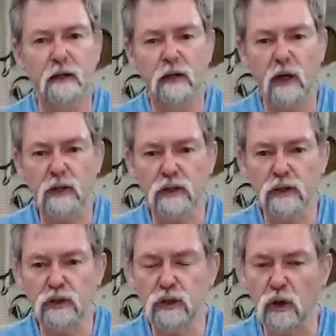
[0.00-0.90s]
Not
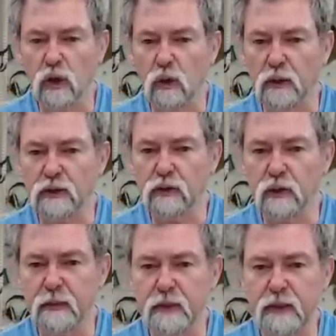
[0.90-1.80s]
sure what you're
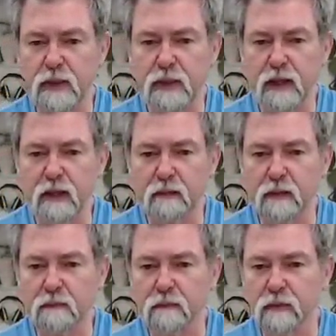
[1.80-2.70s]
talking about there, Ken.
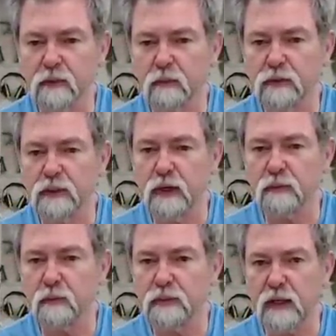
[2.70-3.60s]
There was
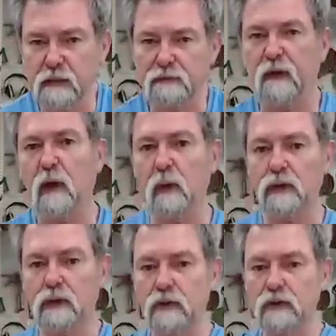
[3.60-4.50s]
the
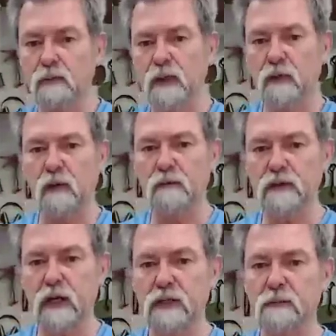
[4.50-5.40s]
follow-on to some other
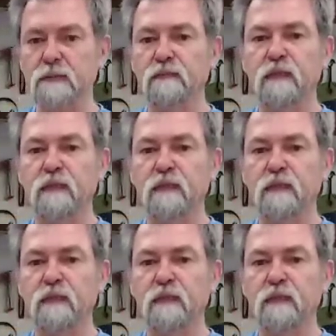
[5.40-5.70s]
conversation.